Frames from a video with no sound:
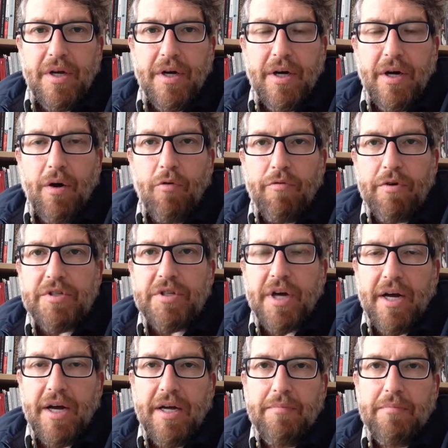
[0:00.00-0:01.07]
over
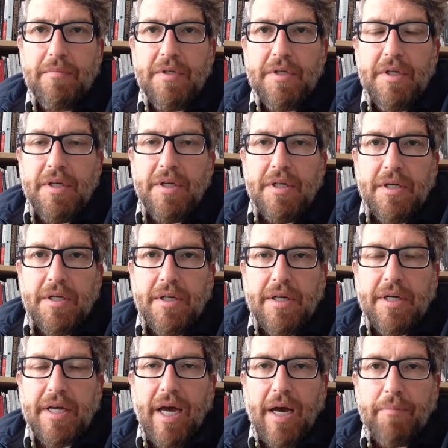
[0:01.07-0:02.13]
time,
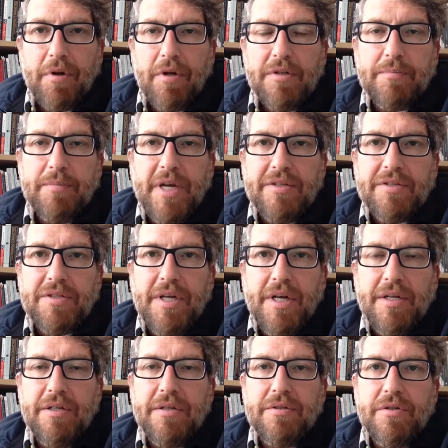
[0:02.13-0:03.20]
capitalism has
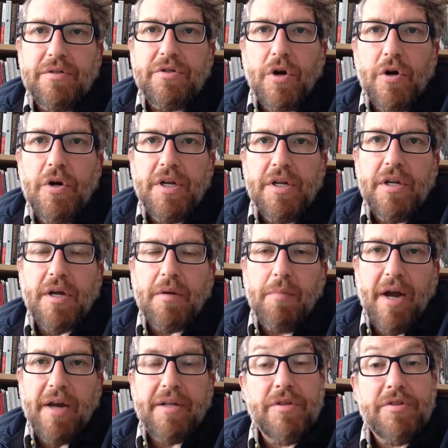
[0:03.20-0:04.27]
tended to turn into
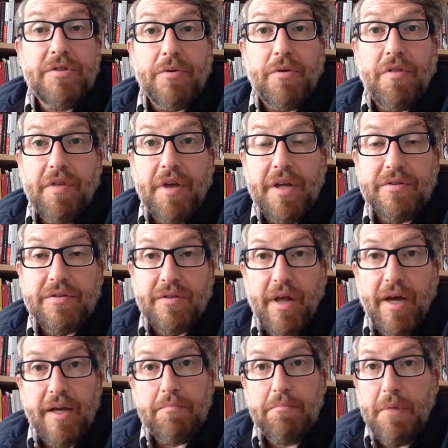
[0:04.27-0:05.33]
commodities. So things
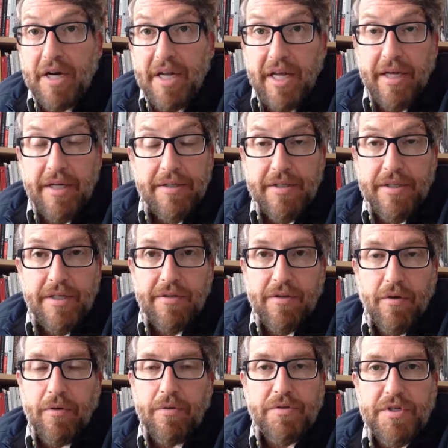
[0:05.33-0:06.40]
like money and
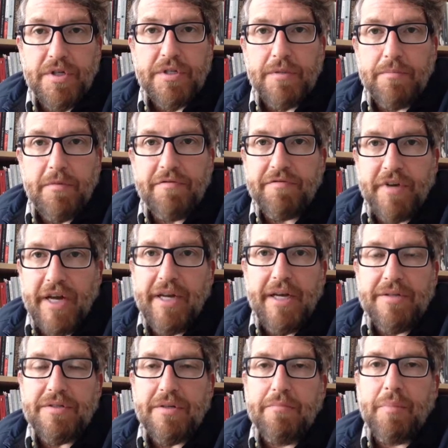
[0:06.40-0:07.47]
the whole system of
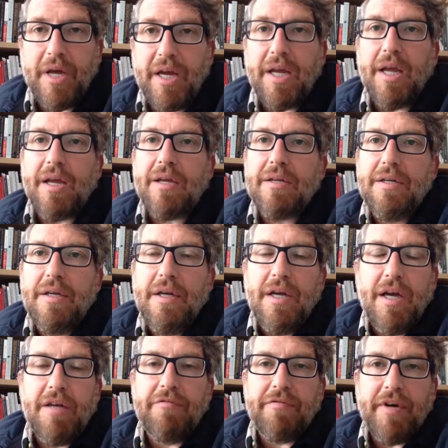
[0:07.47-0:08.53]
finance and banking
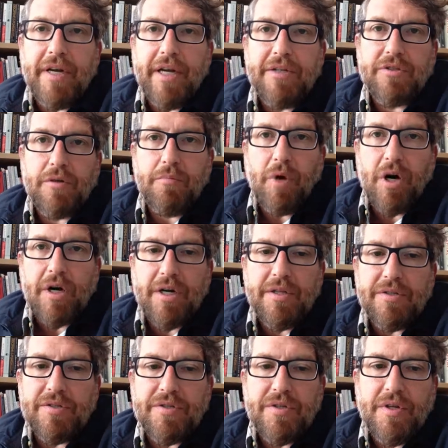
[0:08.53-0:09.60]
and financial
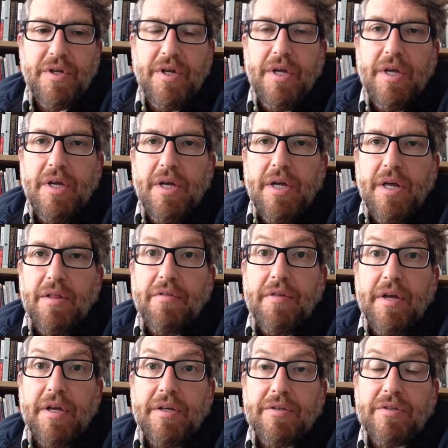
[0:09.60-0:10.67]
markets,
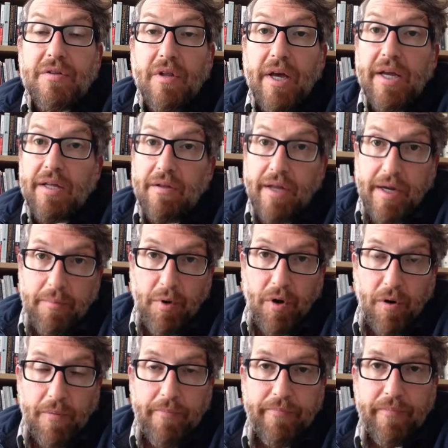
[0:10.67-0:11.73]
things like
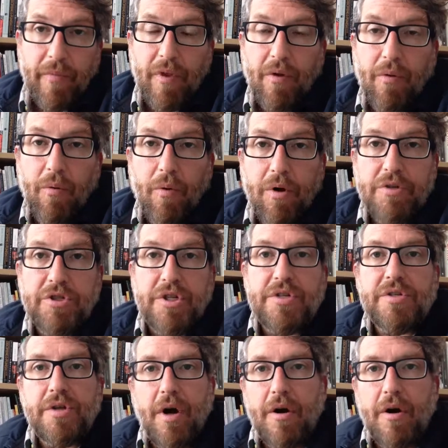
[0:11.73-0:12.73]
labor, or just